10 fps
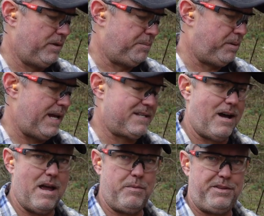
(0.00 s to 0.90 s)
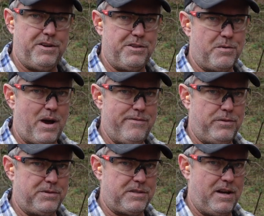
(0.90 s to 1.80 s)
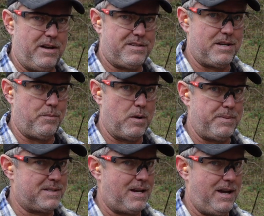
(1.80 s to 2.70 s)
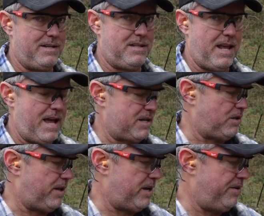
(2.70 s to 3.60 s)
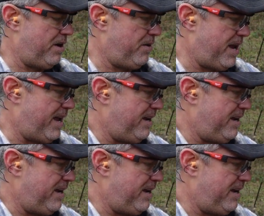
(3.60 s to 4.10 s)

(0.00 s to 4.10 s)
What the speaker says: playtime with the other rifles somewhere besides the axle. I don't know yet.